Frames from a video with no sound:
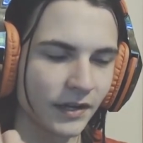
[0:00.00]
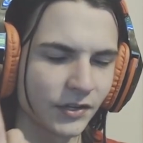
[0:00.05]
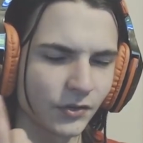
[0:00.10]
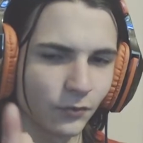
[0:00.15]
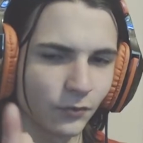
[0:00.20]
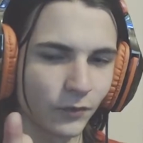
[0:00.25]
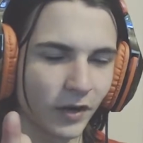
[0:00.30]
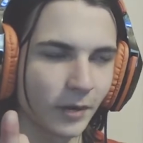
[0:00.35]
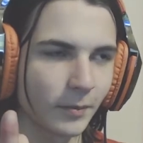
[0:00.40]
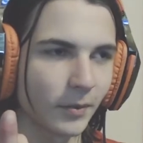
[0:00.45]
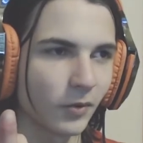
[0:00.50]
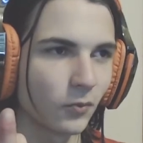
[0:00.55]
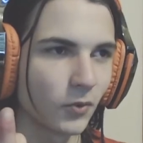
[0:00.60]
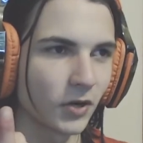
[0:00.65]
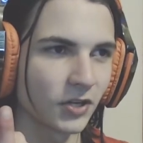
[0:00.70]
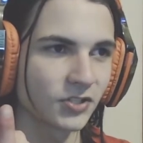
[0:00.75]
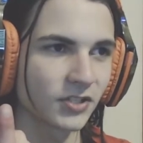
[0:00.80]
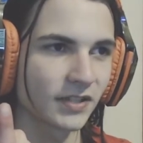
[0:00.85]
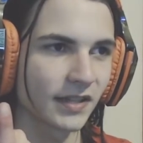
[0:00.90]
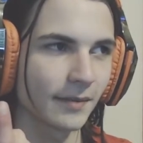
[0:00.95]
I don't recommend
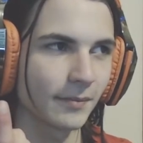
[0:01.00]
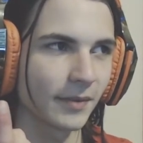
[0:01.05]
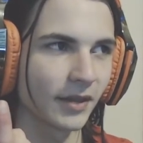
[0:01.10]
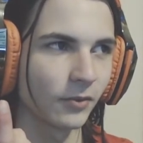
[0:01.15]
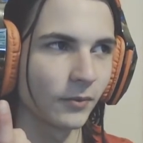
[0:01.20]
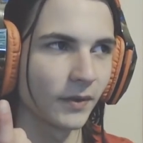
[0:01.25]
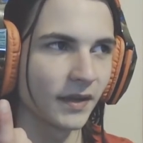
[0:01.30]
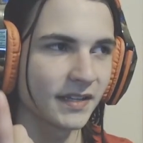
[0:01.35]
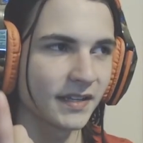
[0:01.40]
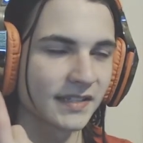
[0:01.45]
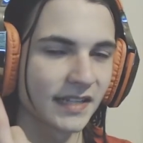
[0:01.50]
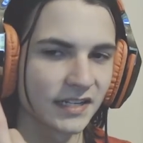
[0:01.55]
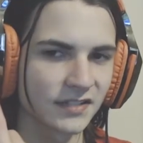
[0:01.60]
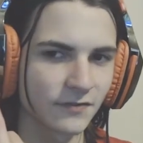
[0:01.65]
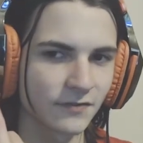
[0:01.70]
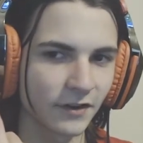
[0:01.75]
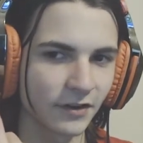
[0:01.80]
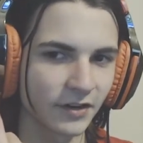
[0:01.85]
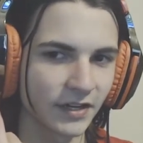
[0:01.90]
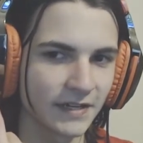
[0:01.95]
watching that, by the way, because that is
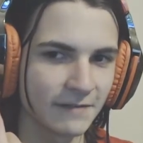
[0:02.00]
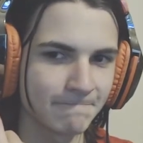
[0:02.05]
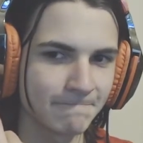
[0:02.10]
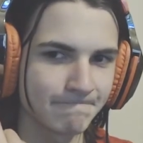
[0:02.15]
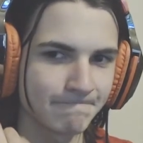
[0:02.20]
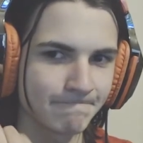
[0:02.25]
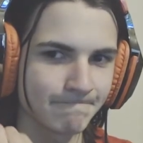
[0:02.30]
very